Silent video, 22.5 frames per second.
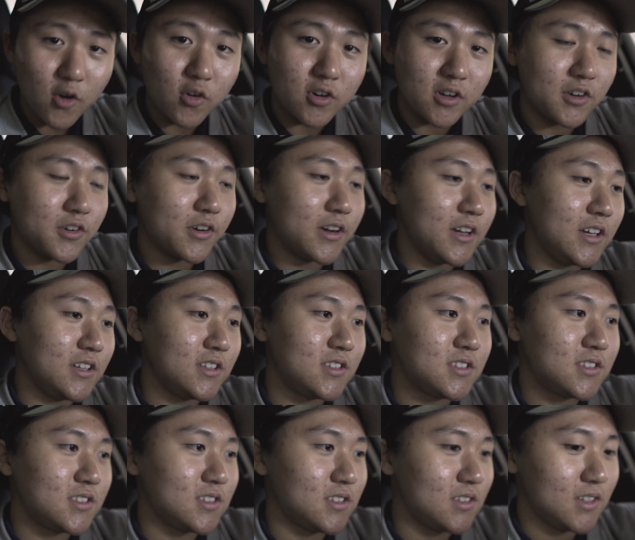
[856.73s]
Ioan
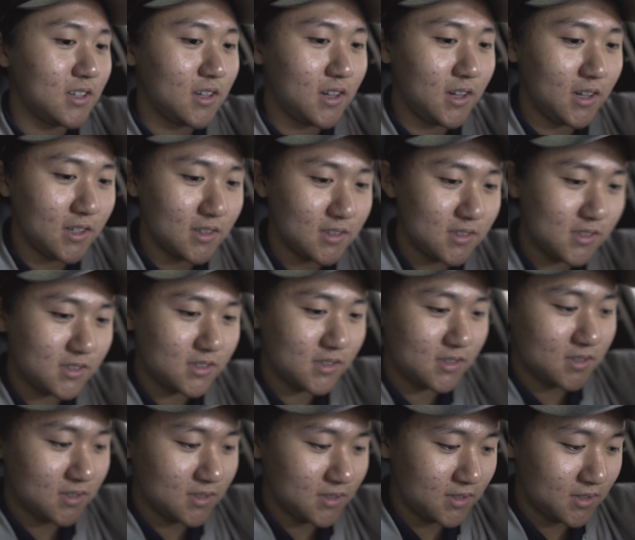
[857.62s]
agrees.
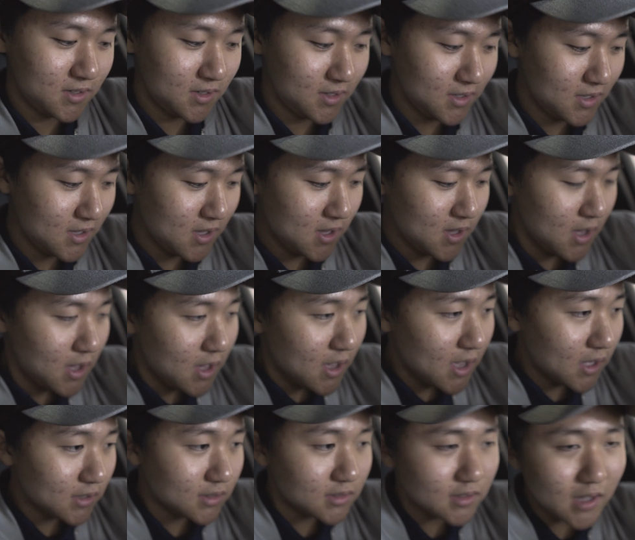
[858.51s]
It's
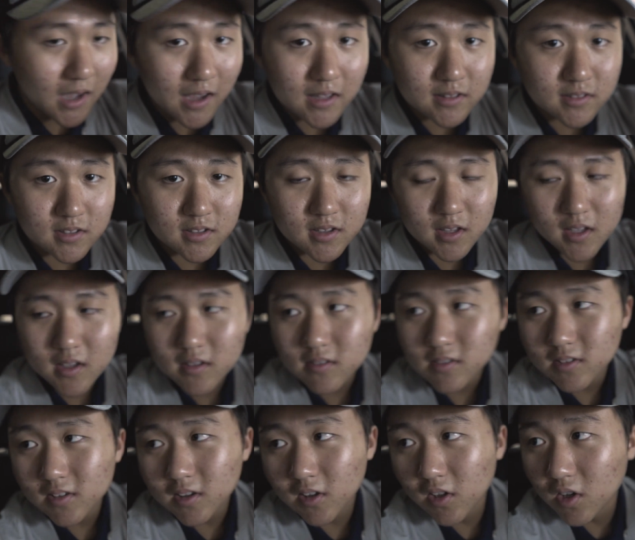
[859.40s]
nice. The thing
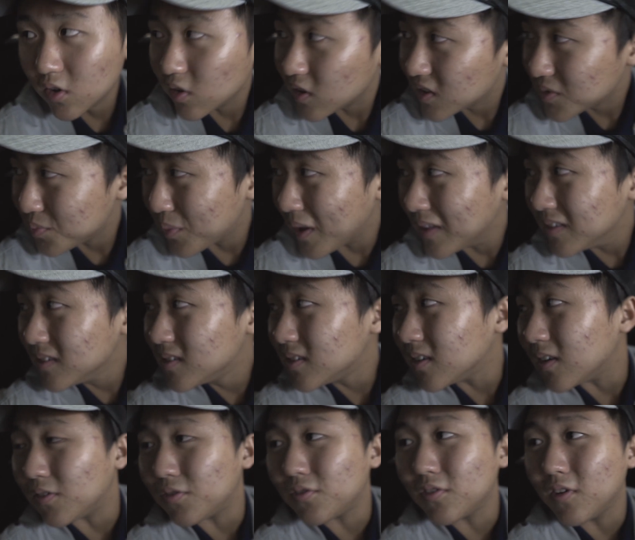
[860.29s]
is, it's a little
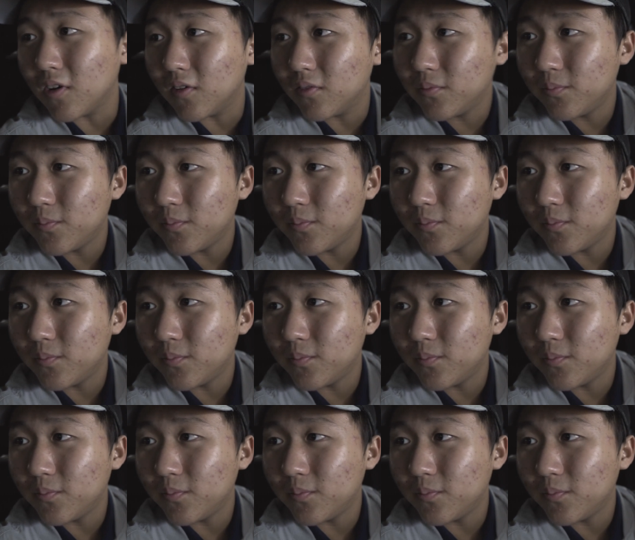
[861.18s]
expensive.